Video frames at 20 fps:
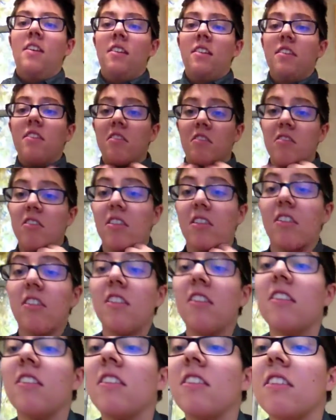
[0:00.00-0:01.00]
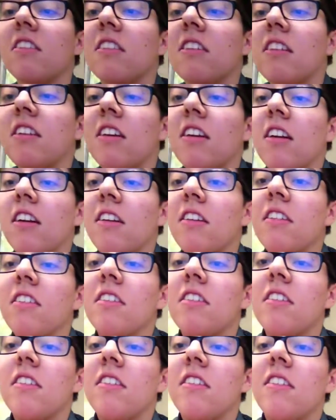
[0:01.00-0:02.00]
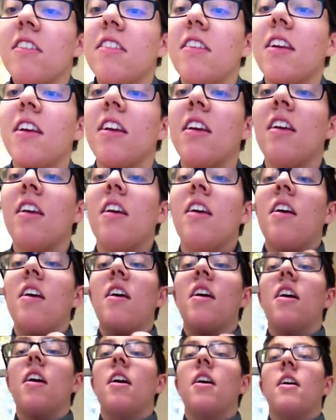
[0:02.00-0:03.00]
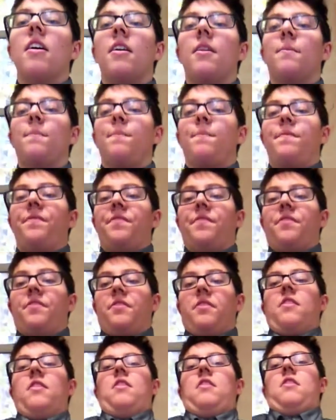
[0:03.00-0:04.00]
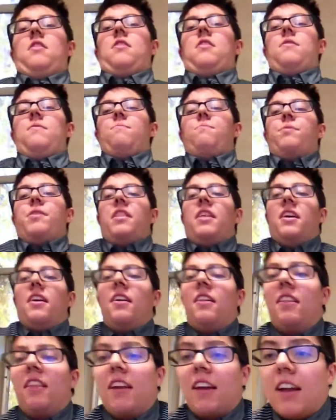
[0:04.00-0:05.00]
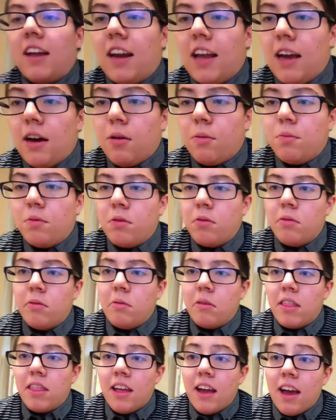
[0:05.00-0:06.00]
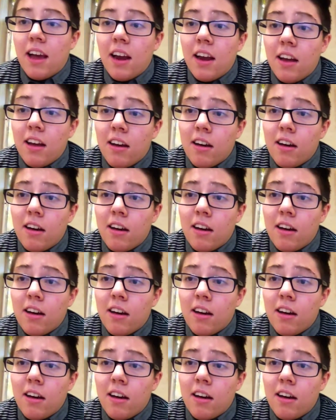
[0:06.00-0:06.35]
So under this, an undershirt, see? But that kind of helps with that.